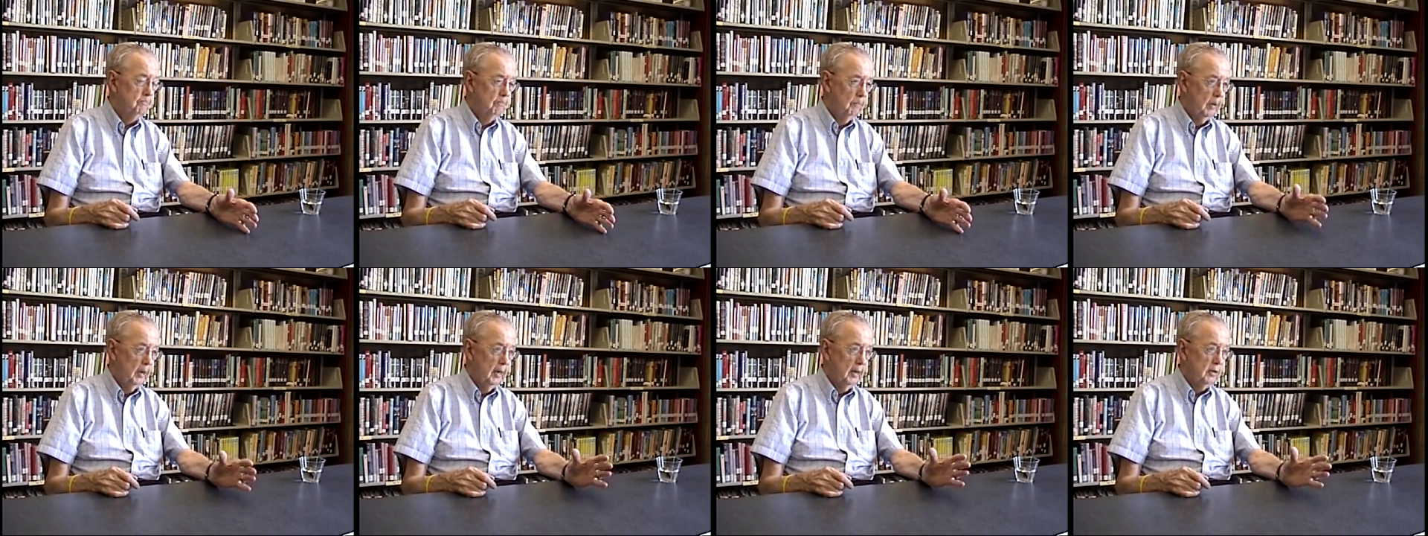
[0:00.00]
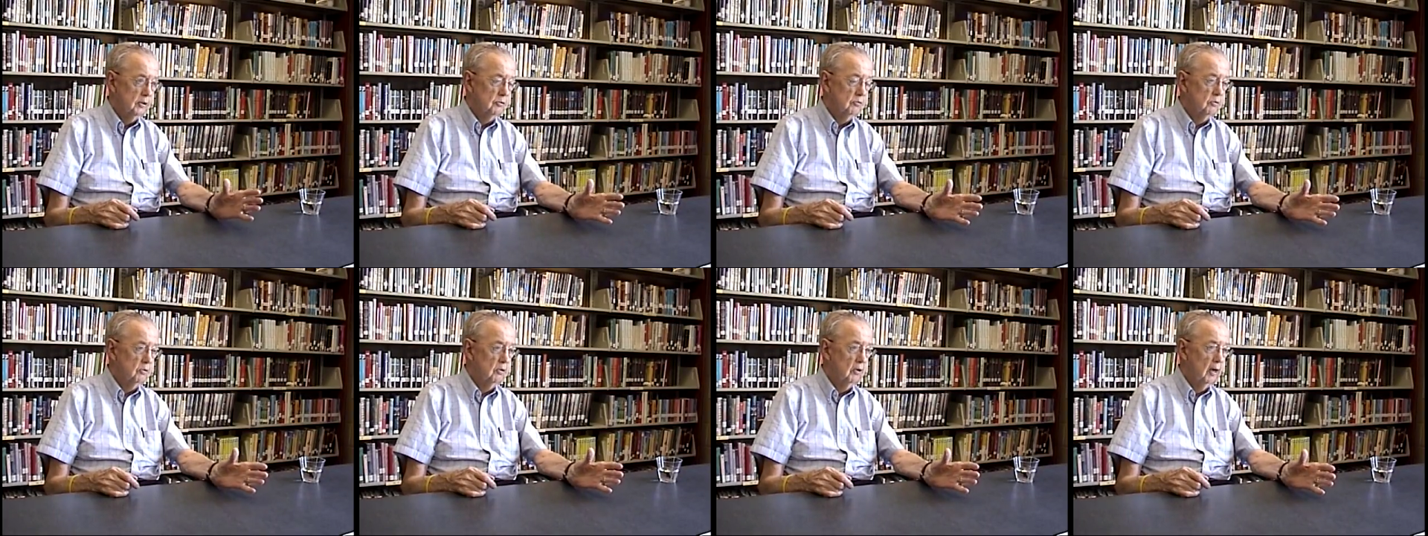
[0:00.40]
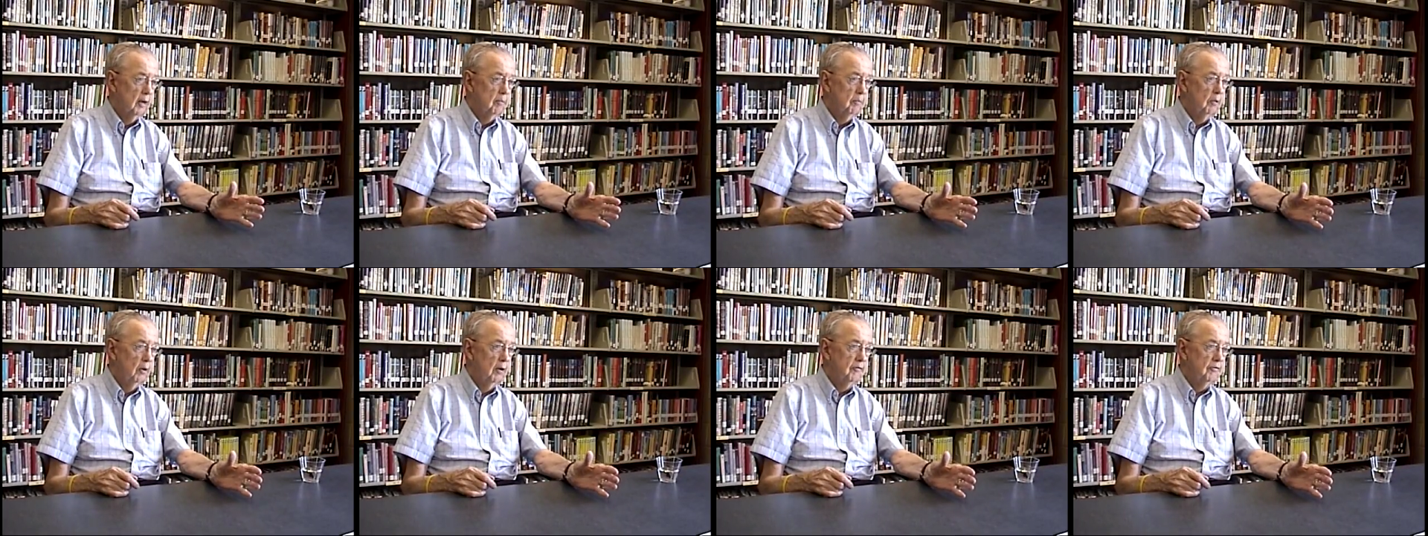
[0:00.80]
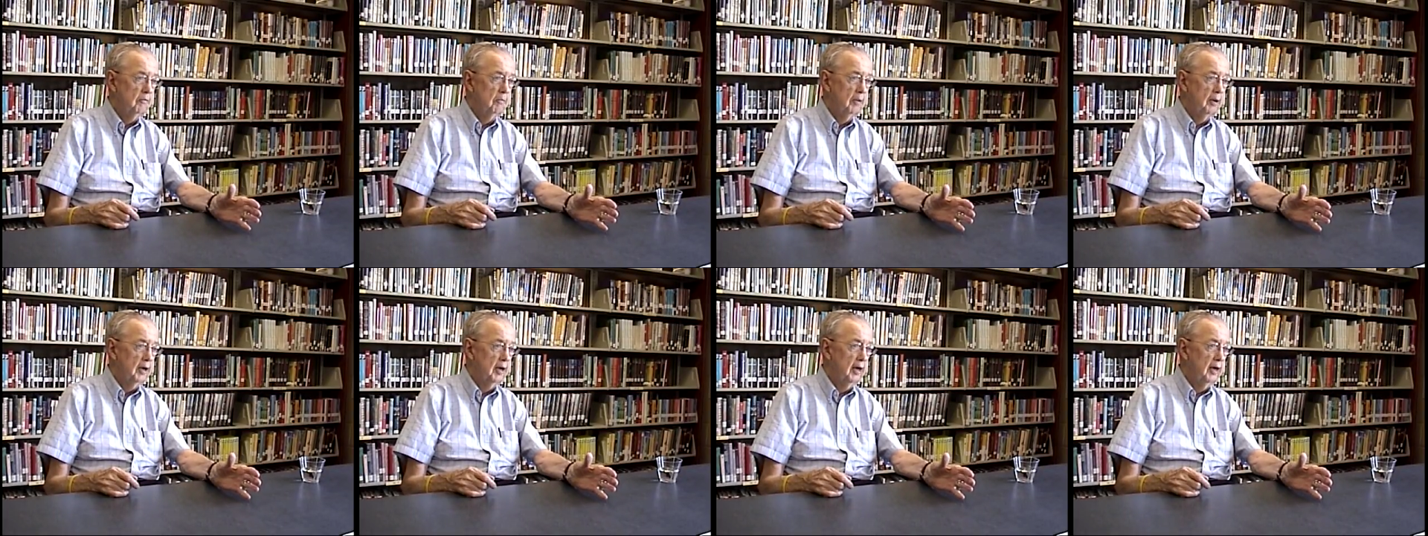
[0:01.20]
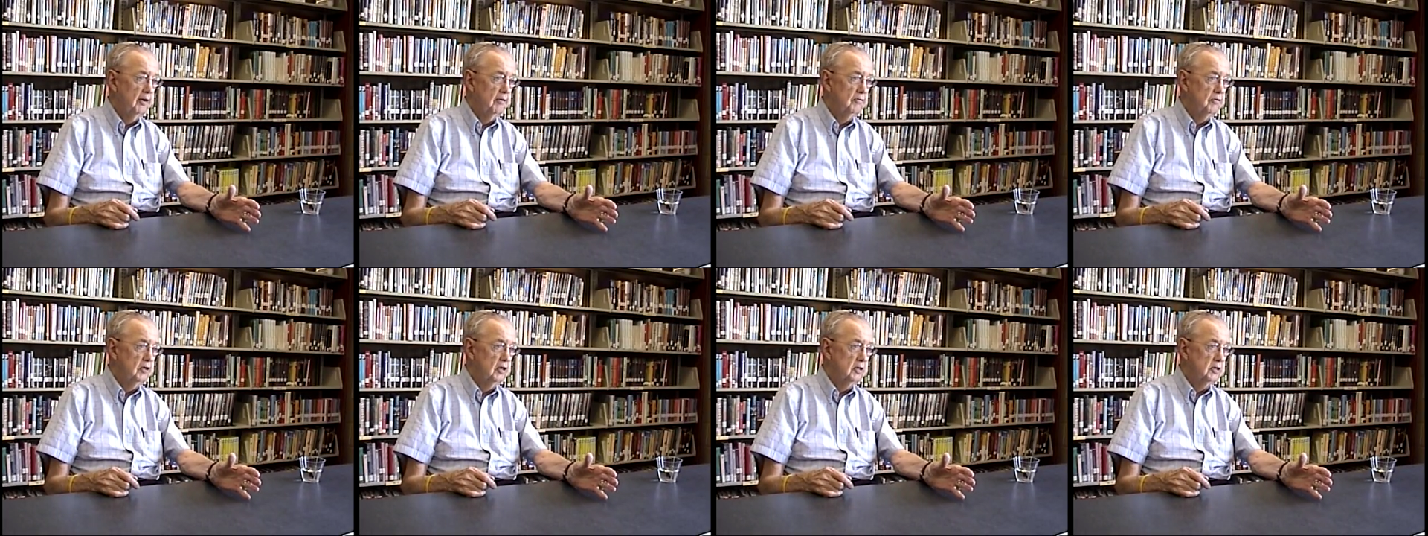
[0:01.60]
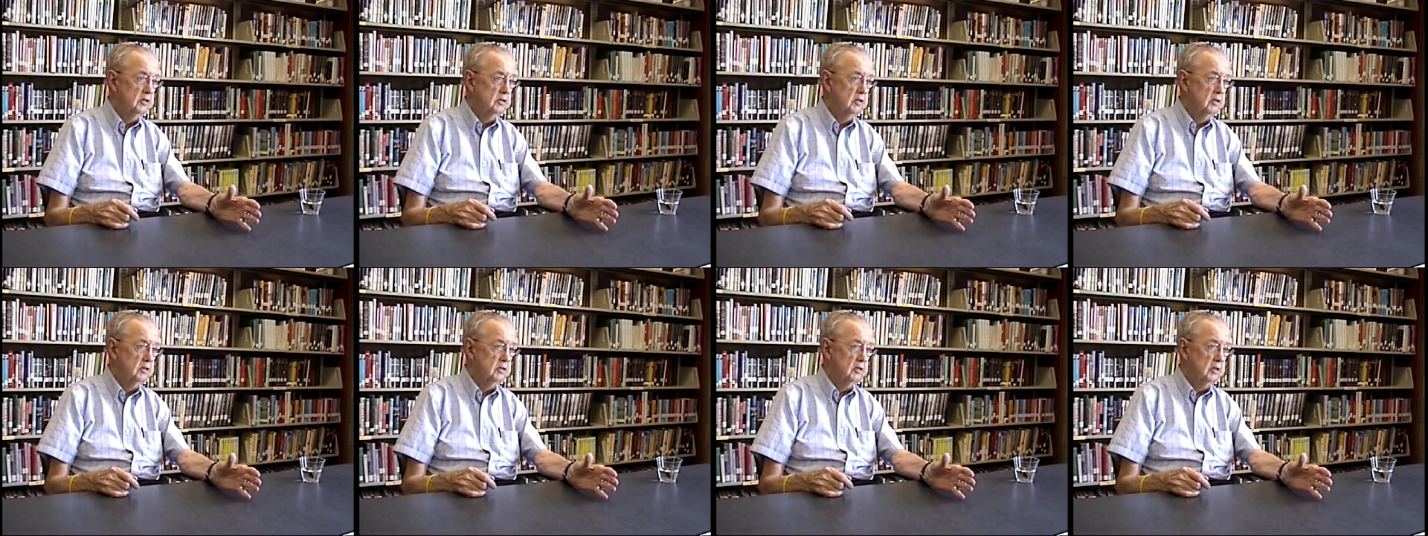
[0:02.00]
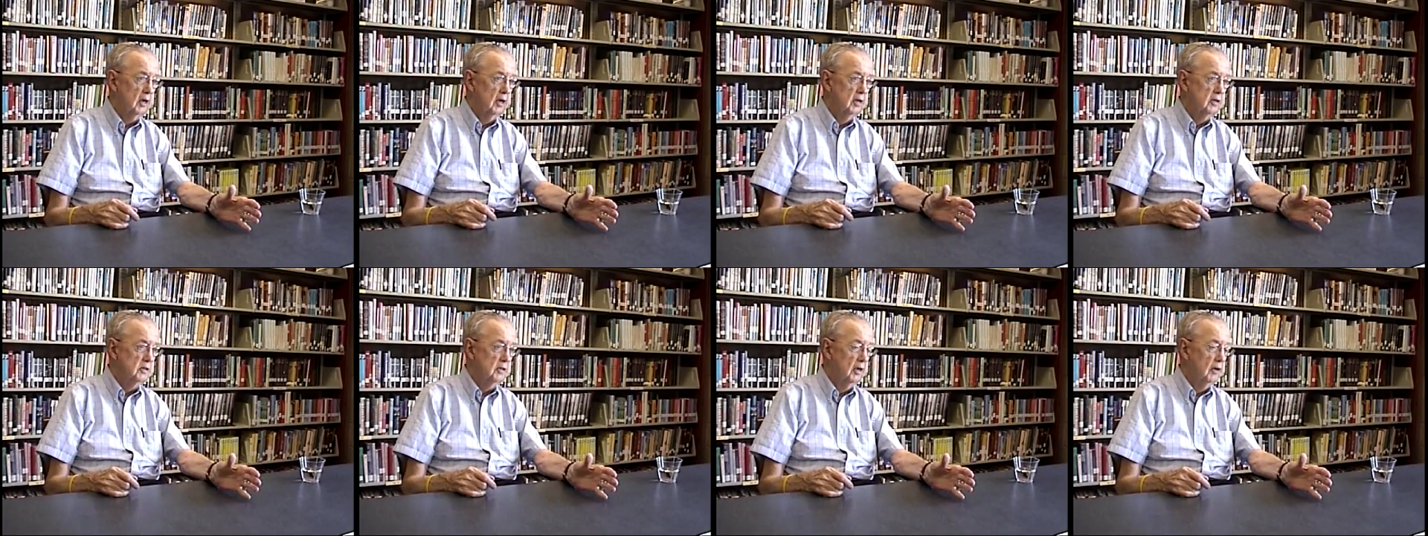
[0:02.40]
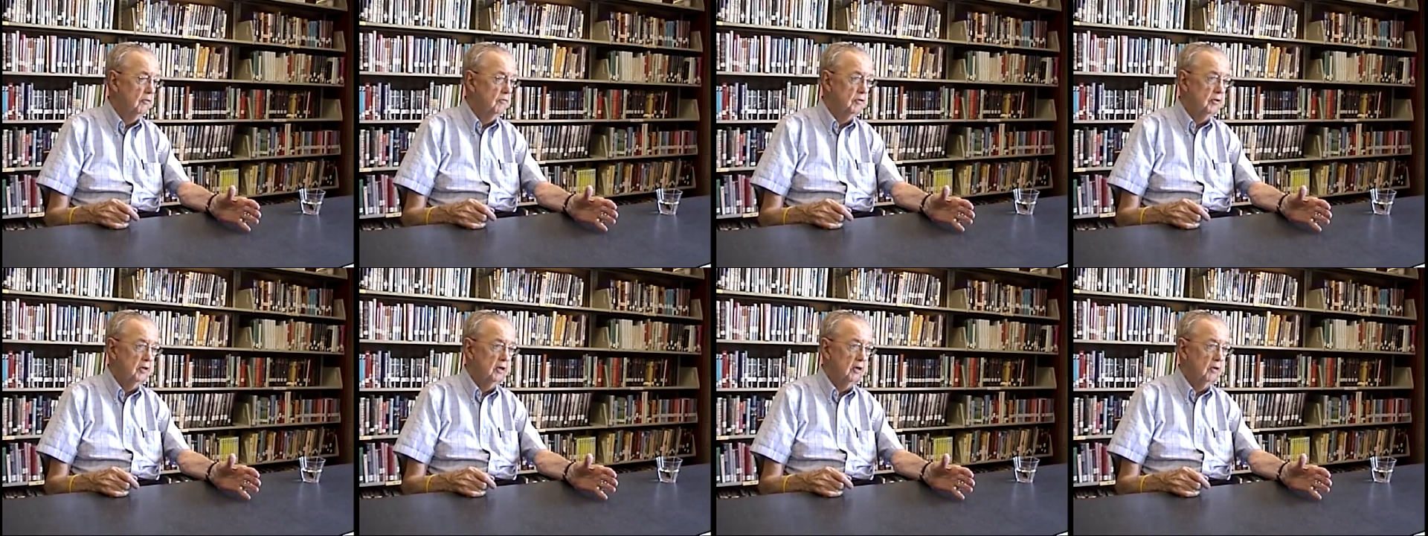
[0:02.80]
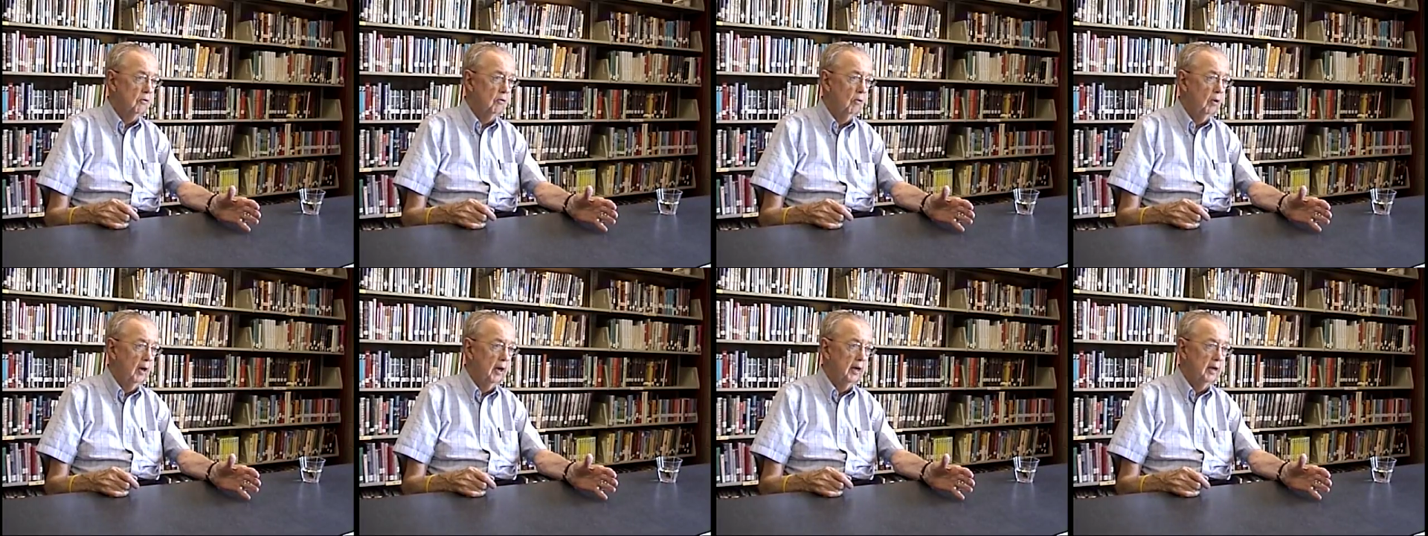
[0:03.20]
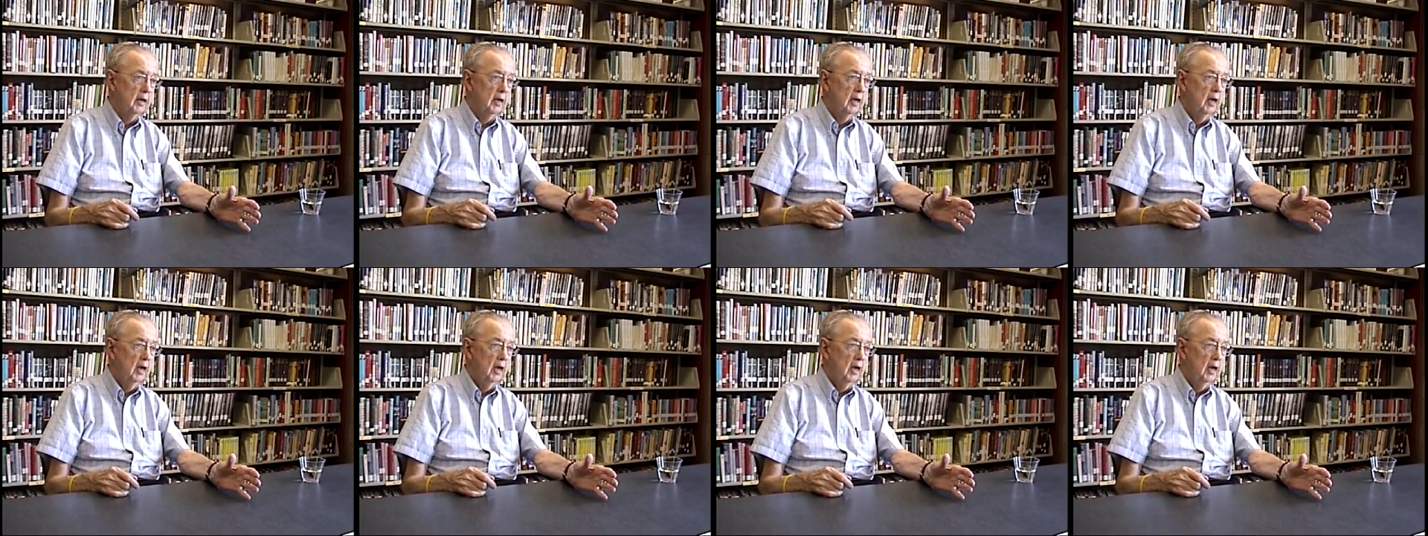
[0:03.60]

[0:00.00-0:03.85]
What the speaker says: pilots would drop off about a half a dozen of these guys, everything quiet,